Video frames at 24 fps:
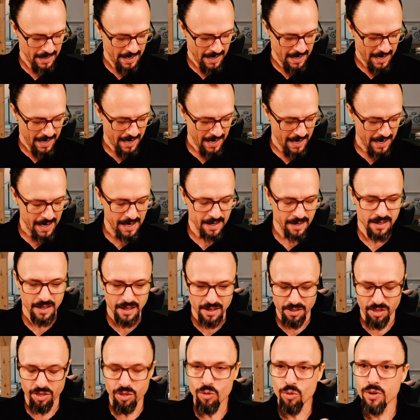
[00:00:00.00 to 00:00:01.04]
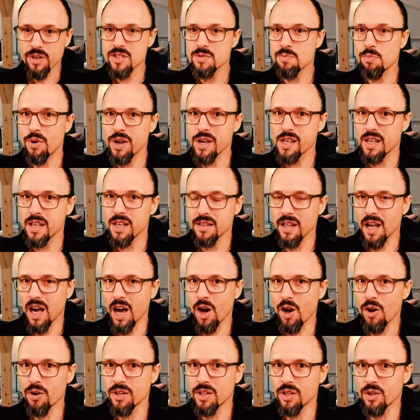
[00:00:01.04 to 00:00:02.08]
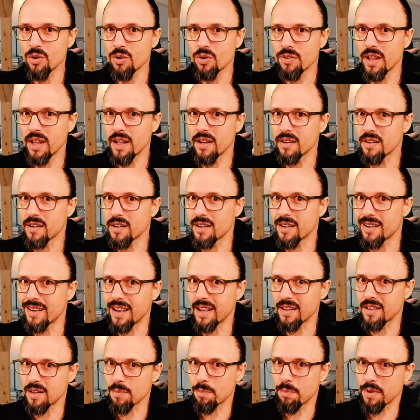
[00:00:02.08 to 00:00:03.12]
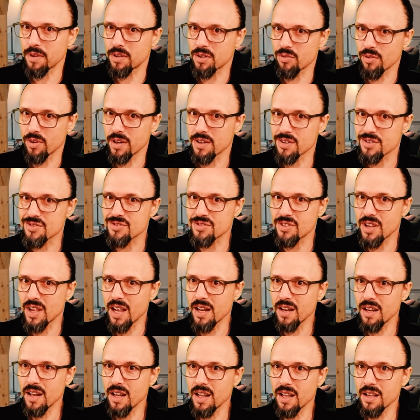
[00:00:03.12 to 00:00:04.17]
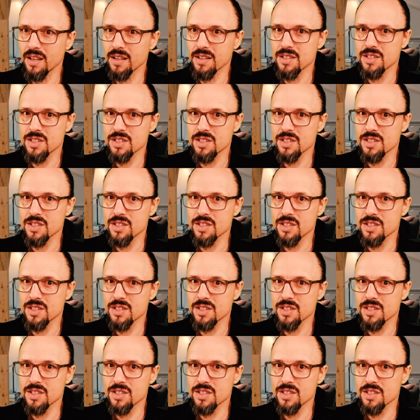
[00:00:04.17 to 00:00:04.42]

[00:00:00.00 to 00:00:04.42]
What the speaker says: And through this breaking down, you then get a better understanding.